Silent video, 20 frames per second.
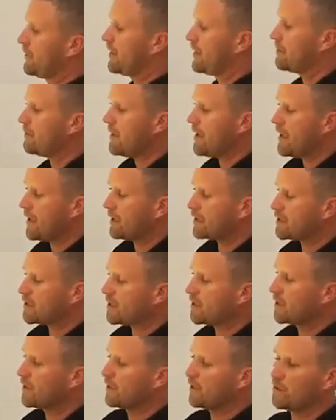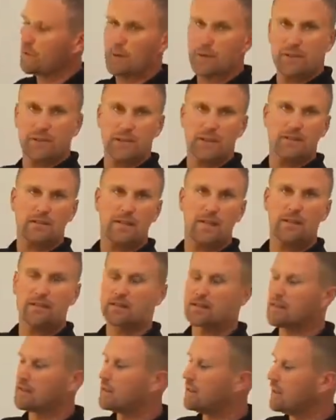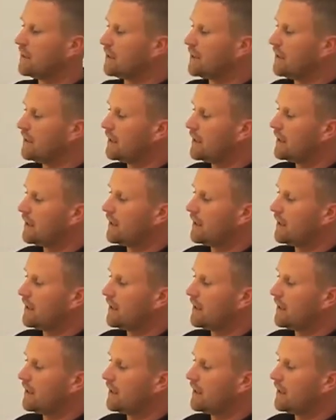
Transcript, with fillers: if they match, which in this case they did,